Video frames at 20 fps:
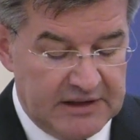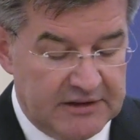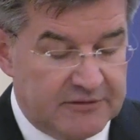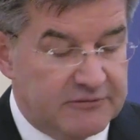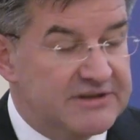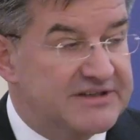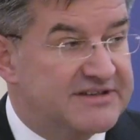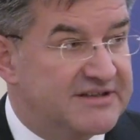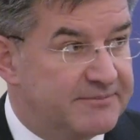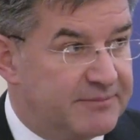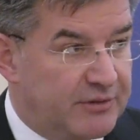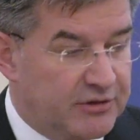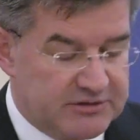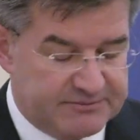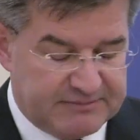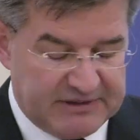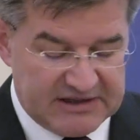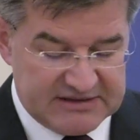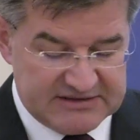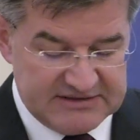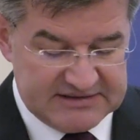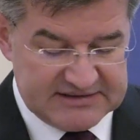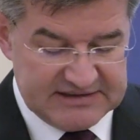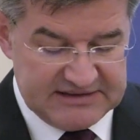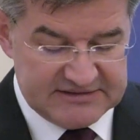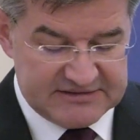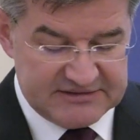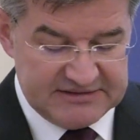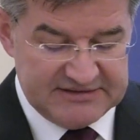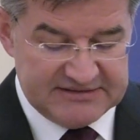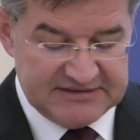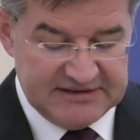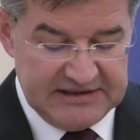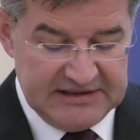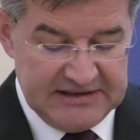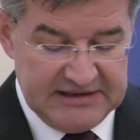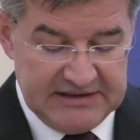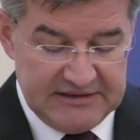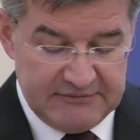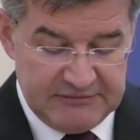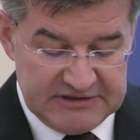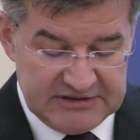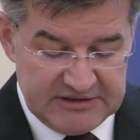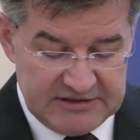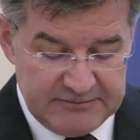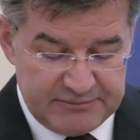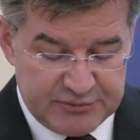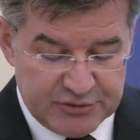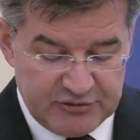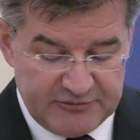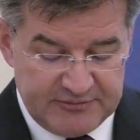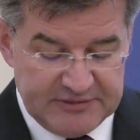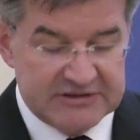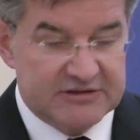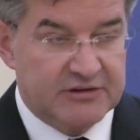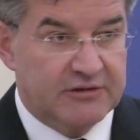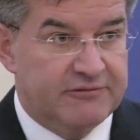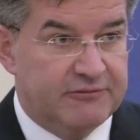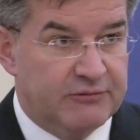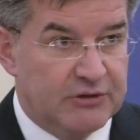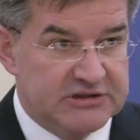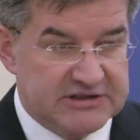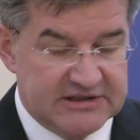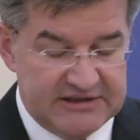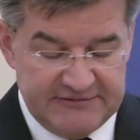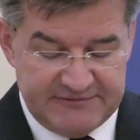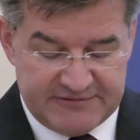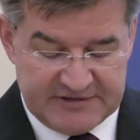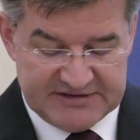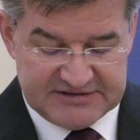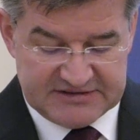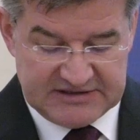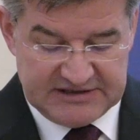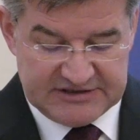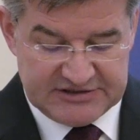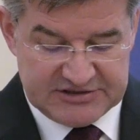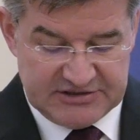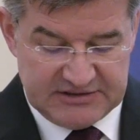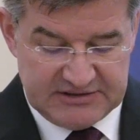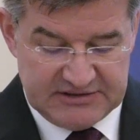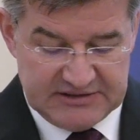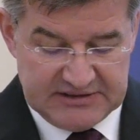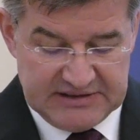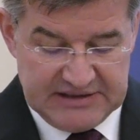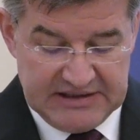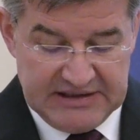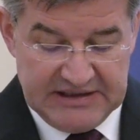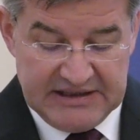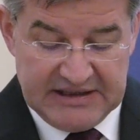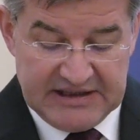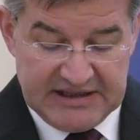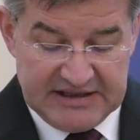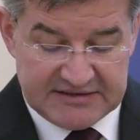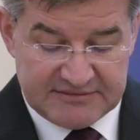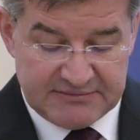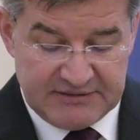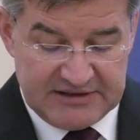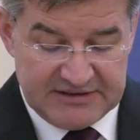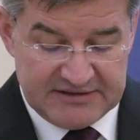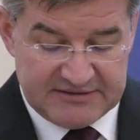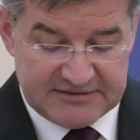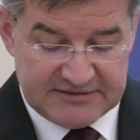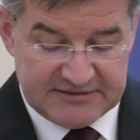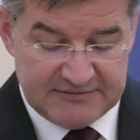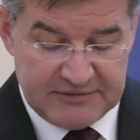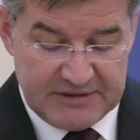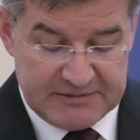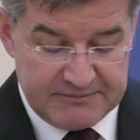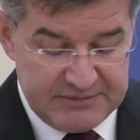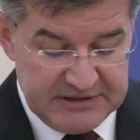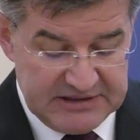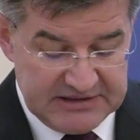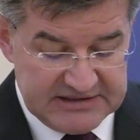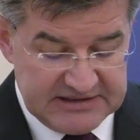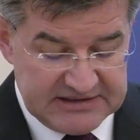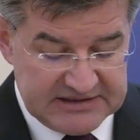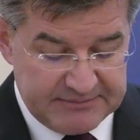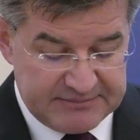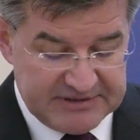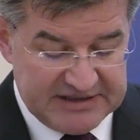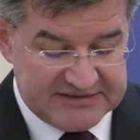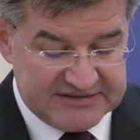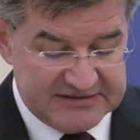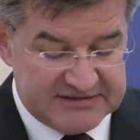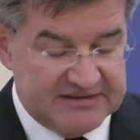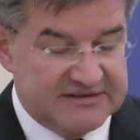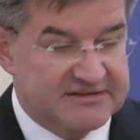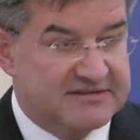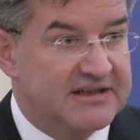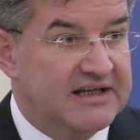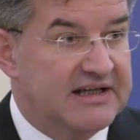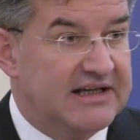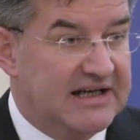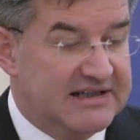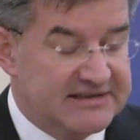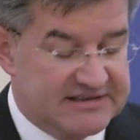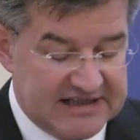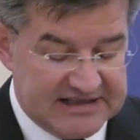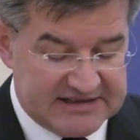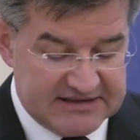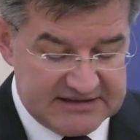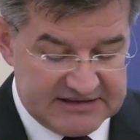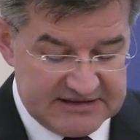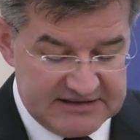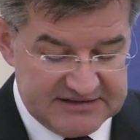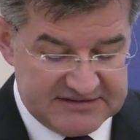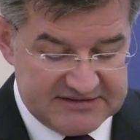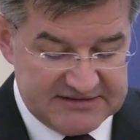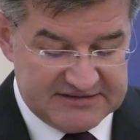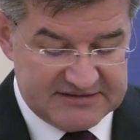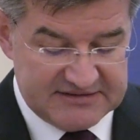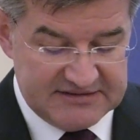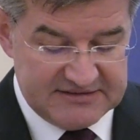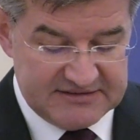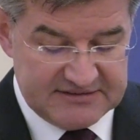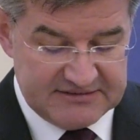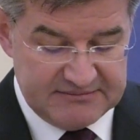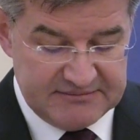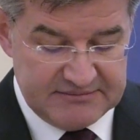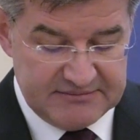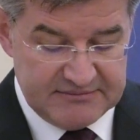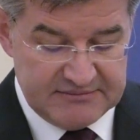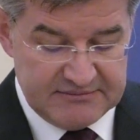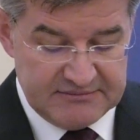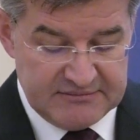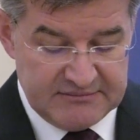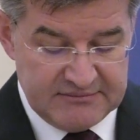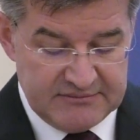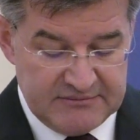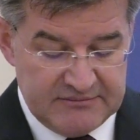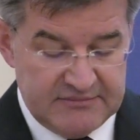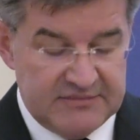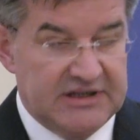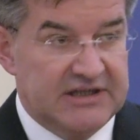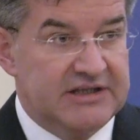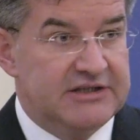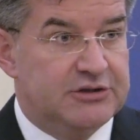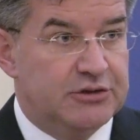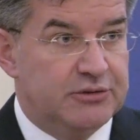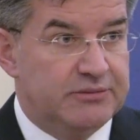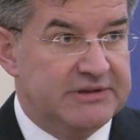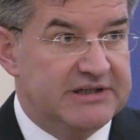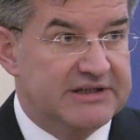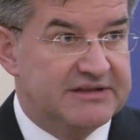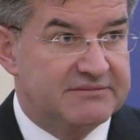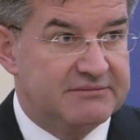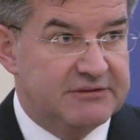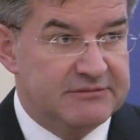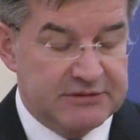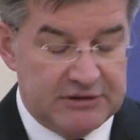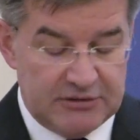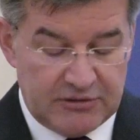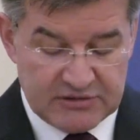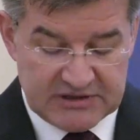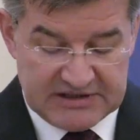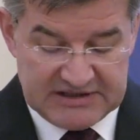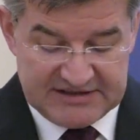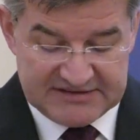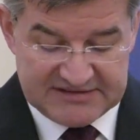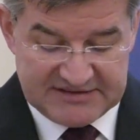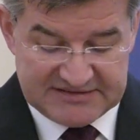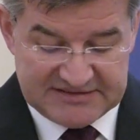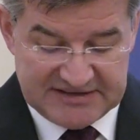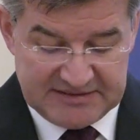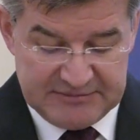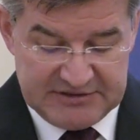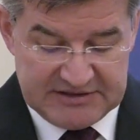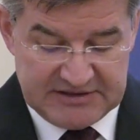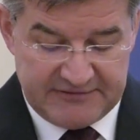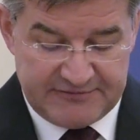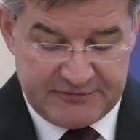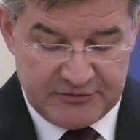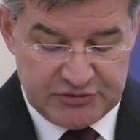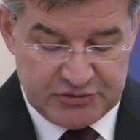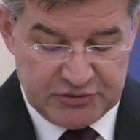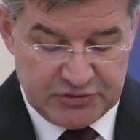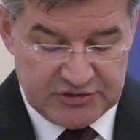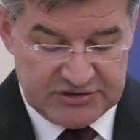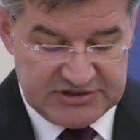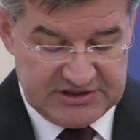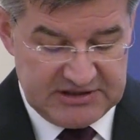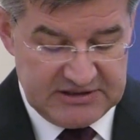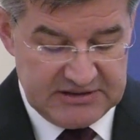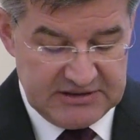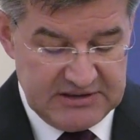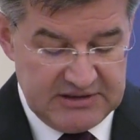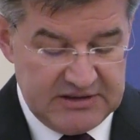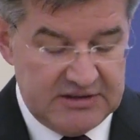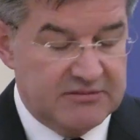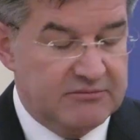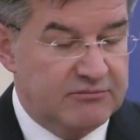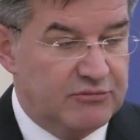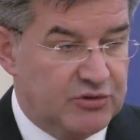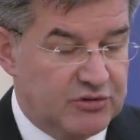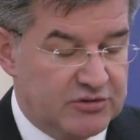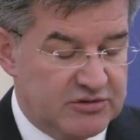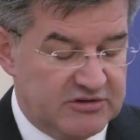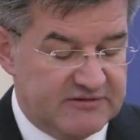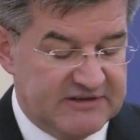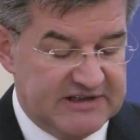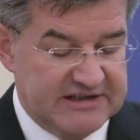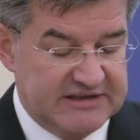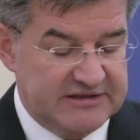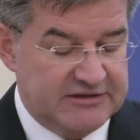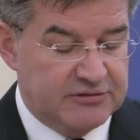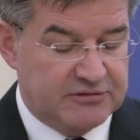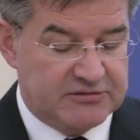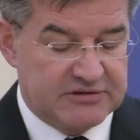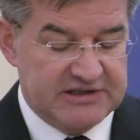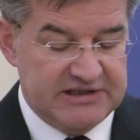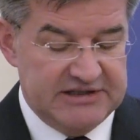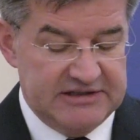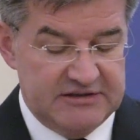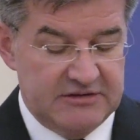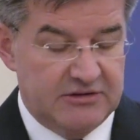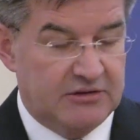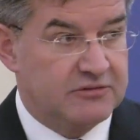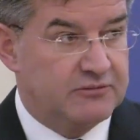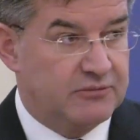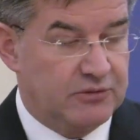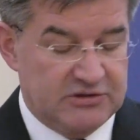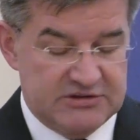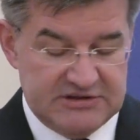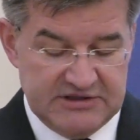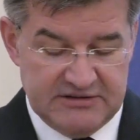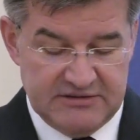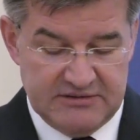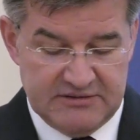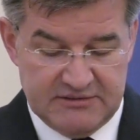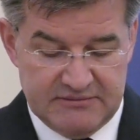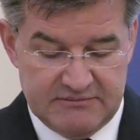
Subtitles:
We support partner countries with the improvement of water infrastructure, as well as with building capacities and technical assistance. In 2 weeks, we will organize a seminar for Georgia, Moldova, and Ukraine on water.